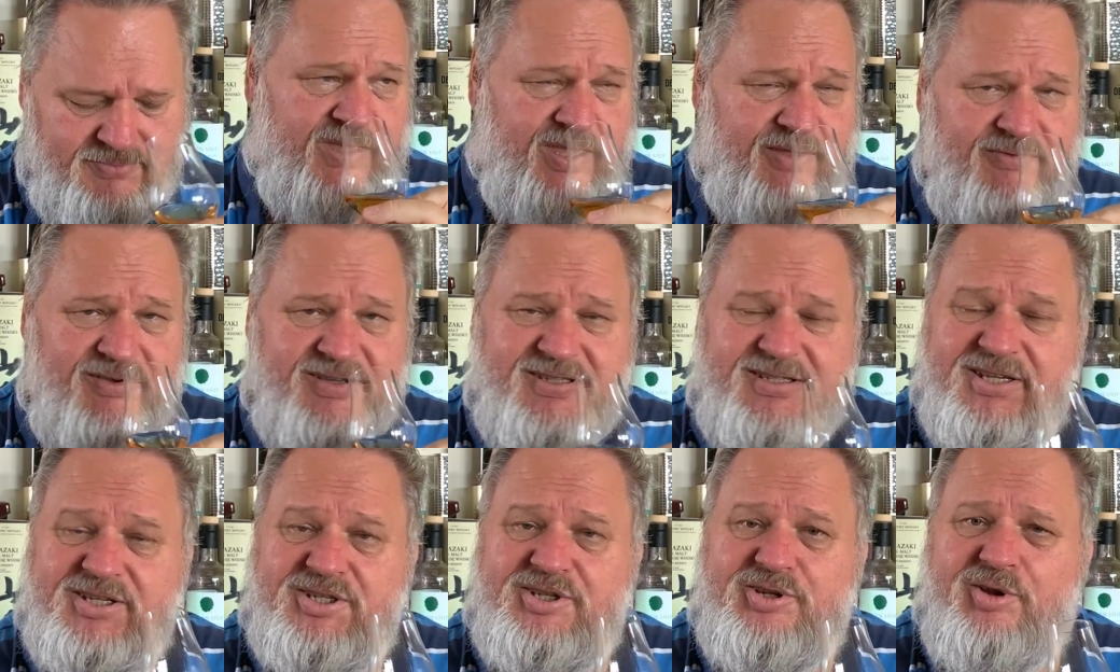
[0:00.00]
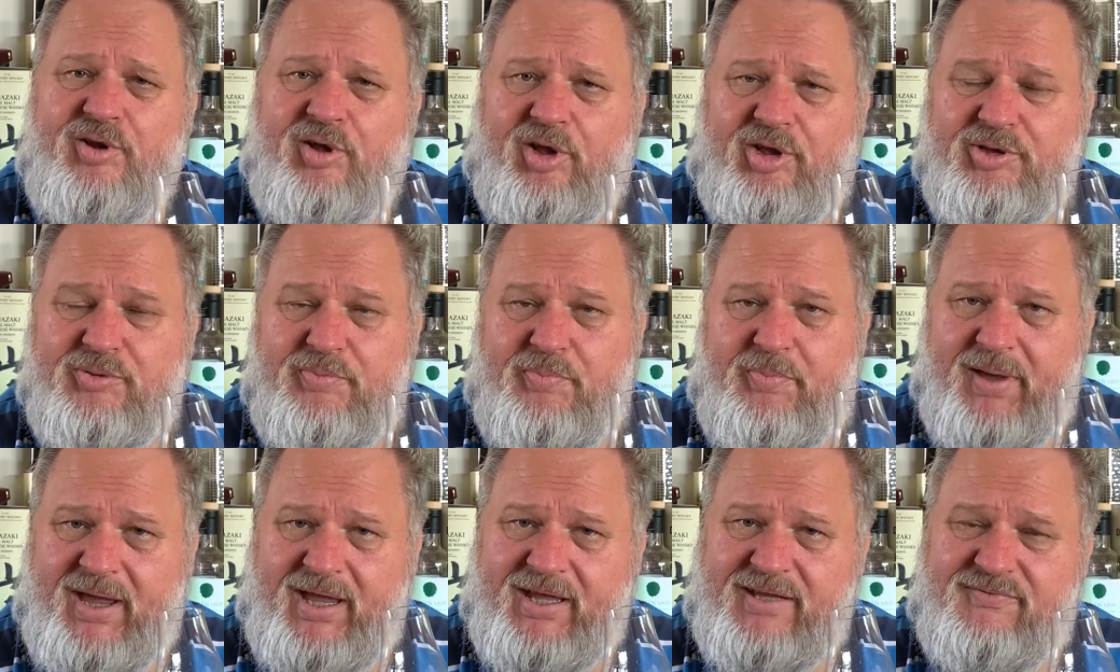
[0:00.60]
This is not
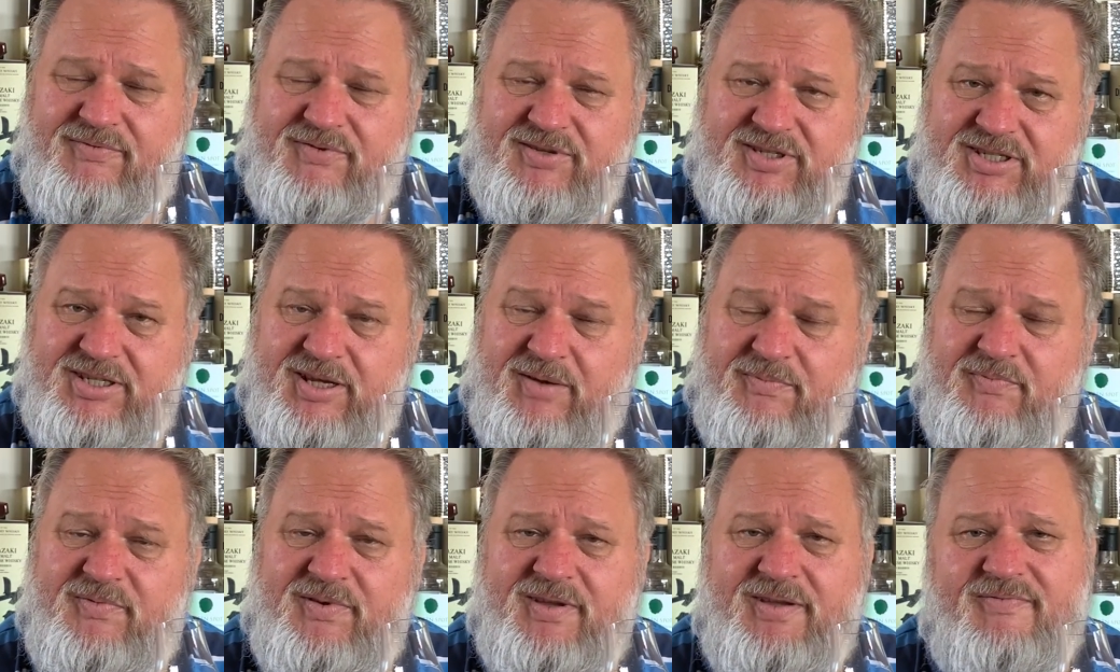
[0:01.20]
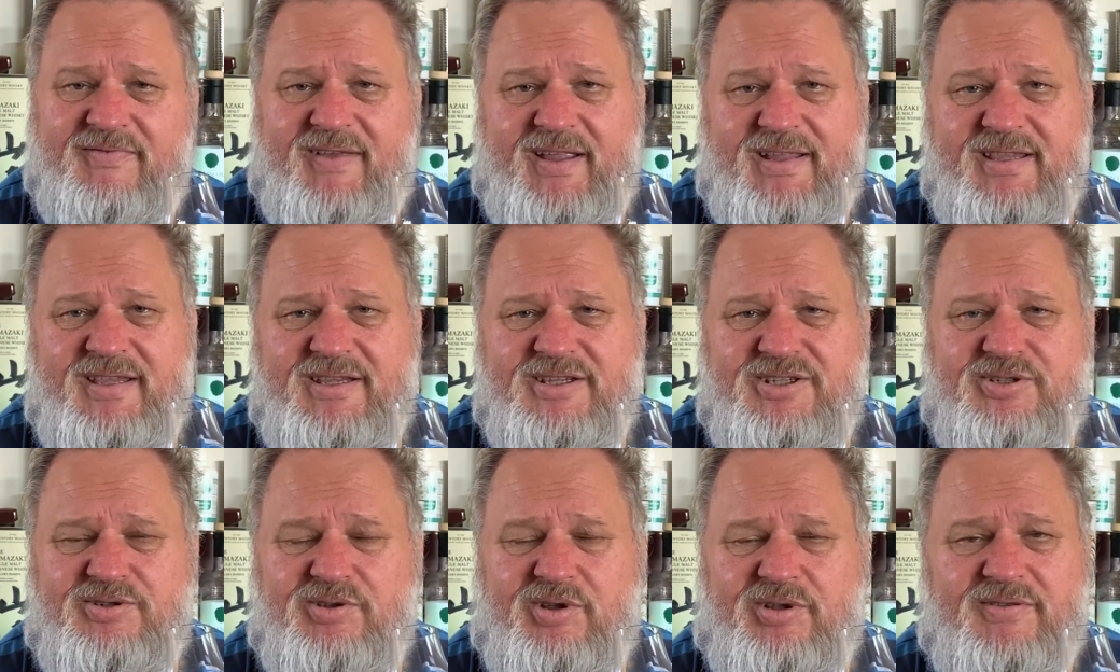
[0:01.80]
bad for something that
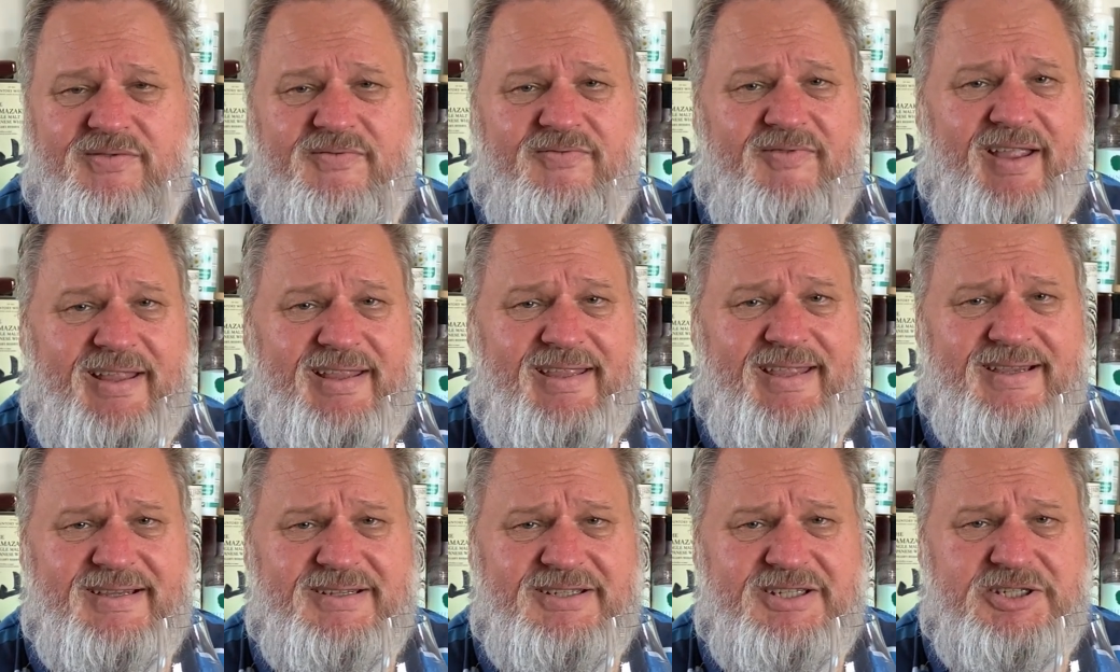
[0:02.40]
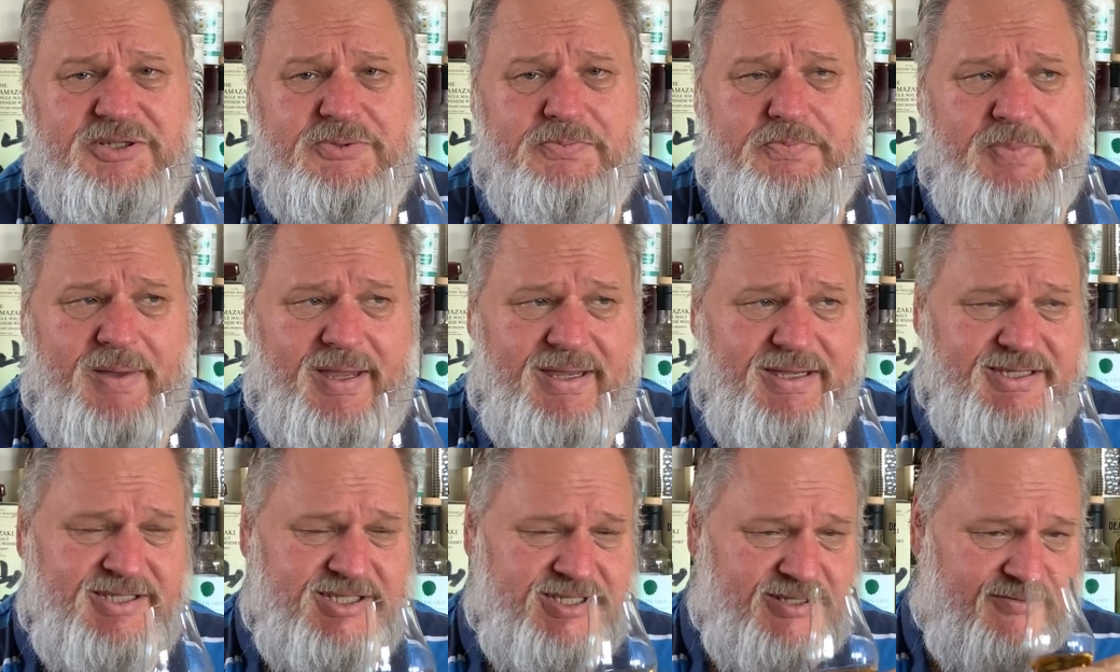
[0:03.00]
is not that
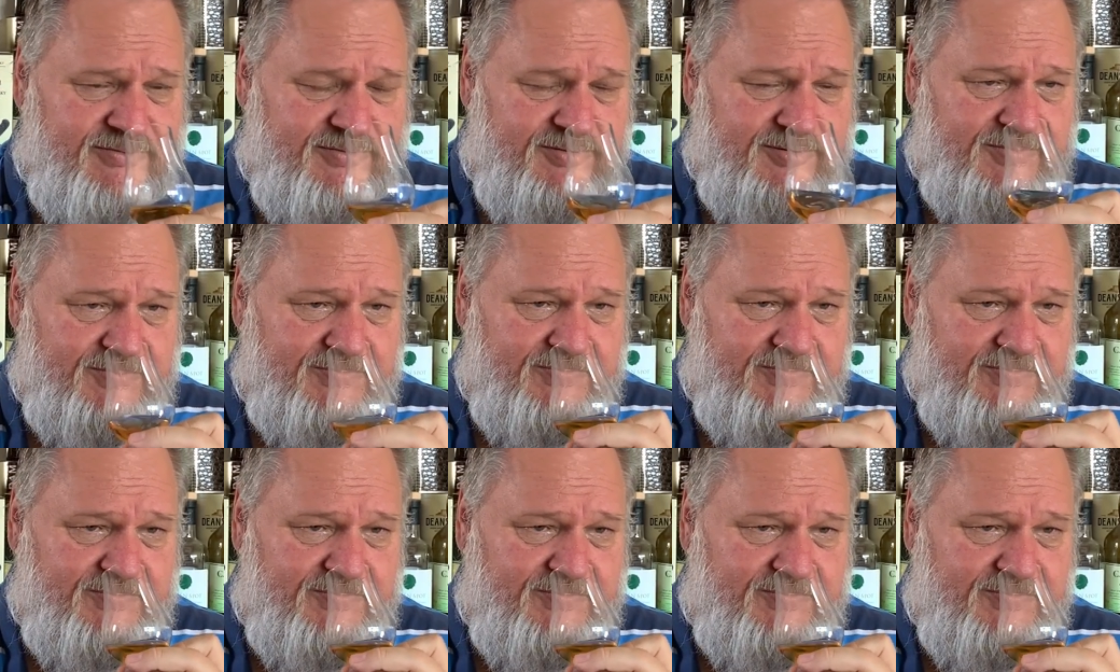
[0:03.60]
expensive.